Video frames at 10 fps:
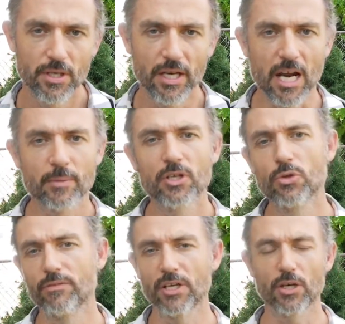And I'm going to
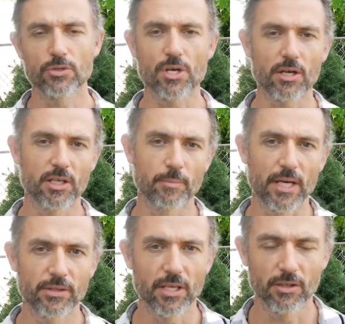do a video talking
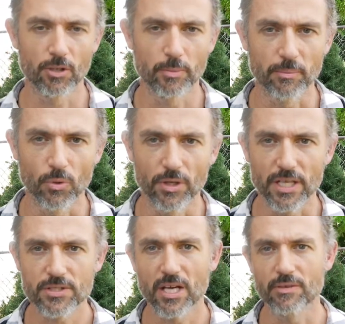about that a little bit more.
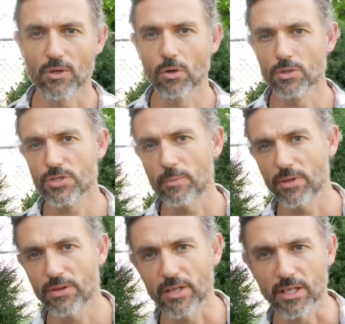That's kind of a whole
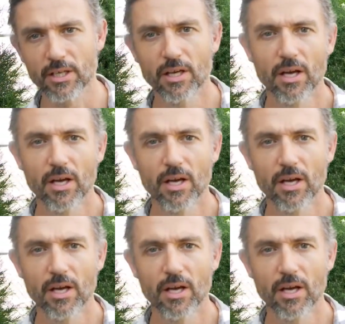separate thing.